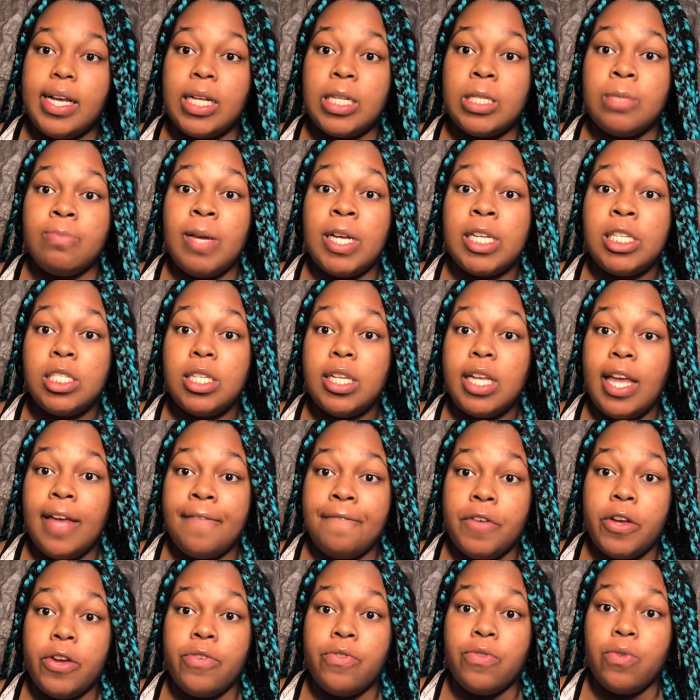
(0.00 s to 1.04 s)
especially if
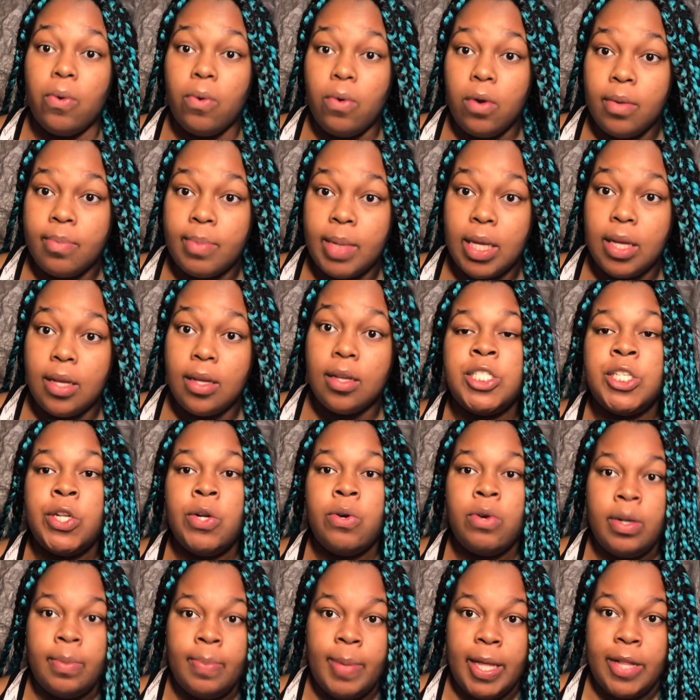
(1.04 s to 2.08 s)
you're dorming, you don't
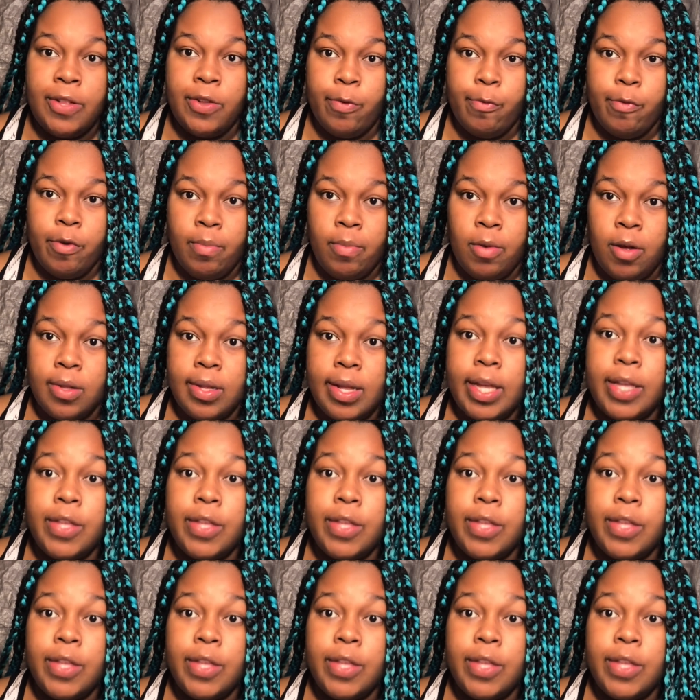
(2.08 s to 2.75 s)
want to be in your room all day.